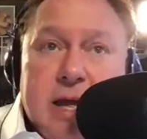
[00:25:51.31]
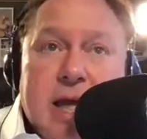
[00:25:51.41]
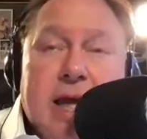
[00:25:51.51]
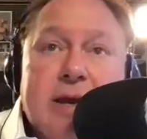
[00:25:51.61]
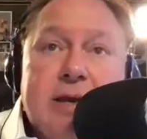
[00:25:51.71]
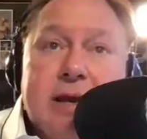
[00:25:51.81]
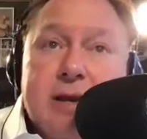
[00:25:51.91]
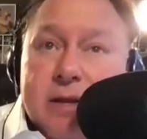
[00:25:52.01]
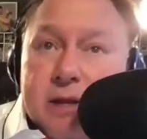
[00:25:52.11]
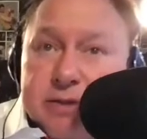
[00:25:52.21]
And
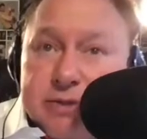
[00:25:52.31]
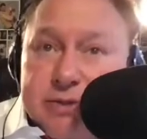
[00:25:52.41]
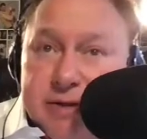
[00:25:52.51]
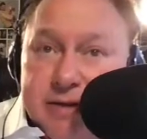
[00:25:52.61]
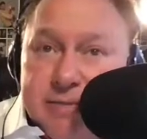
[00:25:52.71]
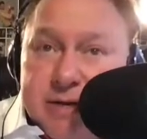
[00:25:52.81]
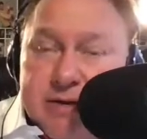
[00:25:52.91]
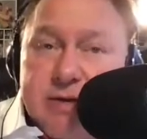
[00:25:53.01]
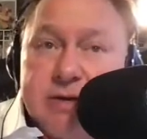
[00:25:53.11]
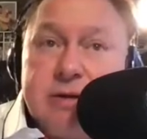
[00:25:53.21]
it's a
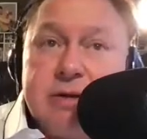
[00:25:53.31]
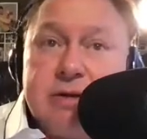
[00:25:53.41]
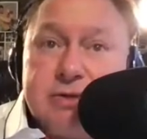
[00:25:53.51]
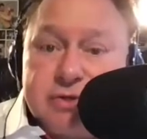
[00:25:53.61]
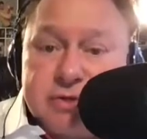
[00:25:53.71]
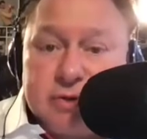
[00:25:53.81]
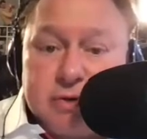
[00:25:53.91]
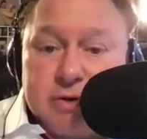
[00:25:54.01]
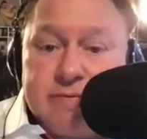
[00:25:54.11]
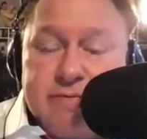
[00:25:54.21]
legitimate
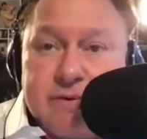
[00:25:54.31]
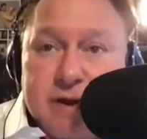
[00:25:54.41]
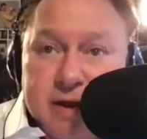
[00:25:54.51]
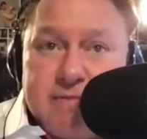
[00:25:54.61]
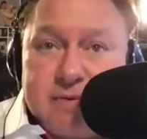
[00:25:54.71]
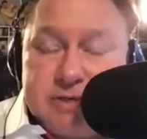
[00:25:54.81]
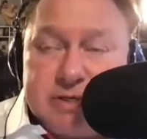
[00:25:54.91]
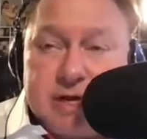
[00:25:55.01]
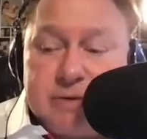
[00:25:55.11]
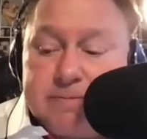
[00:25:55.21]
concern for every
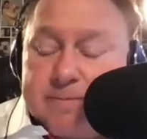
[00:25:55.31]
seller.